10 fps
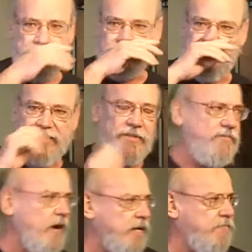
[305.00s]
Um, the
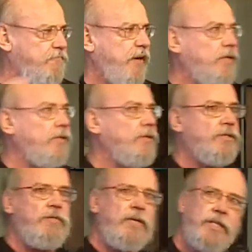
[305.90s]
five
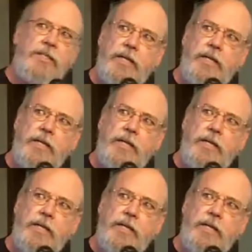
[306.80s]
failures of an